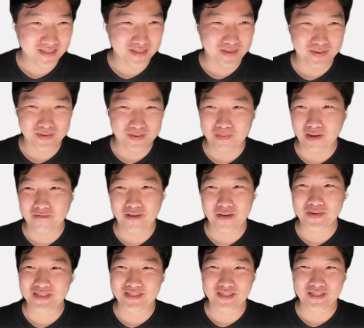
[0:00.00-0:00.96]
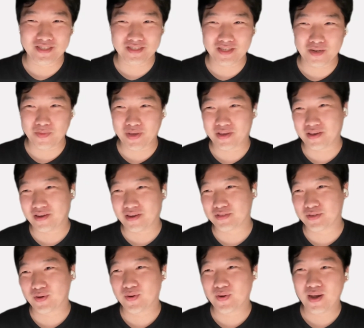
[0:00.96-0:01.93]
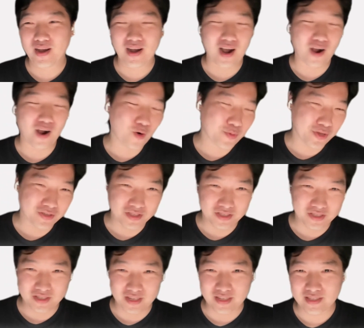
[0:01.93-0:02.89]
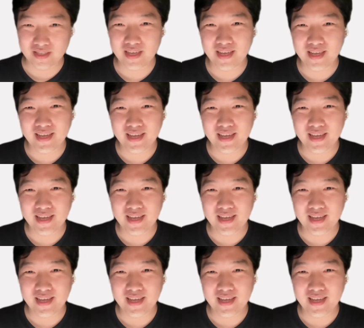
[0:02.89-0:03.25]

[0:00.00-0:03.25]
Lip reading: So my family is just sleeping here. So I hope you understand.